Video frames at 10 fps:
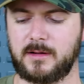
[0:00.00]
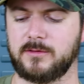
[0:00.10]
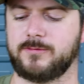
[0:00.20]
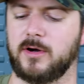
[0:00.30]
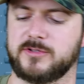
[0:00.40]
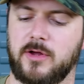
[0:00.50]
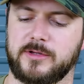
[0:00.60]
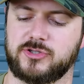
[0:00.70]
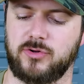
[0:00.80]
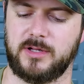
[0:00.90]
as far as all
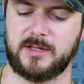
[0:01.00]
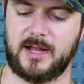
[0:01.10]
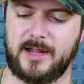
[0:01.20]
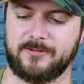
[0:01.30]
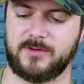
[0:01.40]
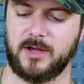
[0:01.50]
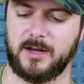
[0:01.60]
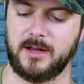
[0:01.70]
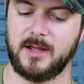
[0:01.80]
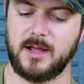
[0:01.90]
the shooting that I have
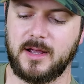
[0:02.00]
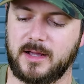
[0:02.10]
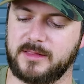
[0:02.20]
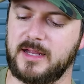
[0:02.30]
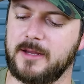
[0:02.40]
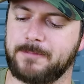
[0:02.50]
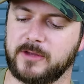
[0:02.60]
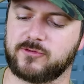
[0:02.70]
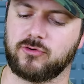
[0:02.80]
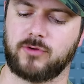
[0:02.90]
done. The
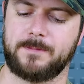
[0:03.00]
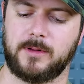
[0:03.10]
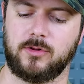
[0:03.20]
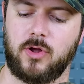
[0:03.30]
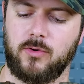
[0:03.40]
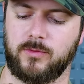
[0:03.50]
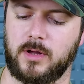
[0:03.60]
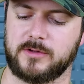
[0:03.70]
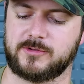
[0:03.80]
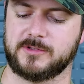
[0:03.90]
pistol grip alone
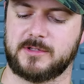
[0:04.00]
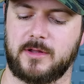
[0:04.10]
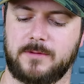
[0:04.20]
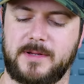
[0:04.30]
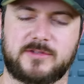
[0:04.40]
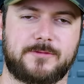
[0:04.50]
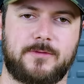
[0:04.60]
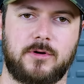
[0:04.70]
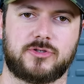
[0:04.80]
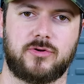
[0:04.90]
also is another piece of
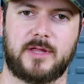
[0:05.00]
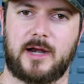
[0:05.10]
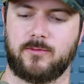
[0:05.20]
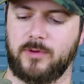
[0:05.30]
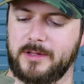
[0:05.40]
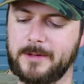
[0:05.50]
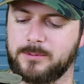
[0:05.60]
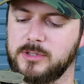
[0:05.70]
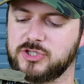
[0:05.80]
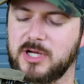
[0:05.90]
furniture that I really
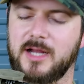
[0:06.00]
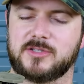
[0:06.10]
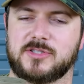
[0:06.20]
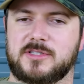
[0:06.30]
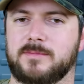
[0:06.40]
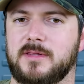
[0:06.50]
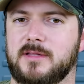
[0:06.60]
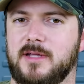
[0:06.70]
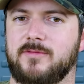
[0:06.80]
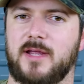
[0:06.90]
appreciate, just something
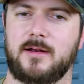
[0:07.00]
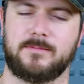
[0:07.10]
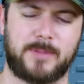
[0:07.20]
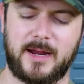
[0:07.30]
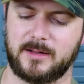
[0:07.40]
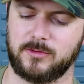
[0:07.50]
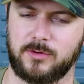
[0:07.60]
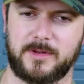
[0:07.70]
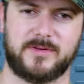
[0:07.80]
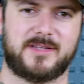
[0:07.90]
that they've paid a
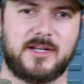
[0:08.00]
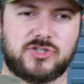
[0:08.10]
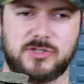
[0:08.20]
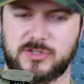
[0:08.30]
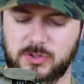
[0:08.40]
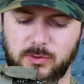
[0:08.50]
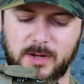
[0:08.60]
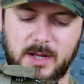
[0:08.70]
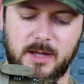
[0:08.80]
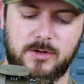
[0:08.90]
little bit of attention
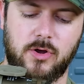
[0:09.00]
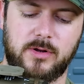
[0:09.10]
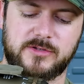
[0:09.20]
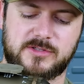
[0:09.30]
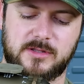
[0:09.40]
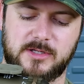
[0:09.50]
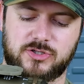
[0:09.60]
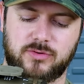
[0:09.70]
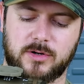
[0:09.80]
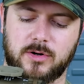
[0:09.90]
to. Notice the
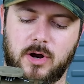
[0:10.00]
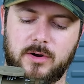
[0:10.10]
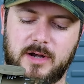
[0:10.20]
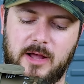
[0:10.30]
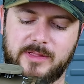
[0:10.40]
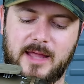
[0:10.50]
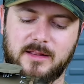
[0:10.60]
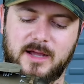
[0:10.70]
trigger guard and how that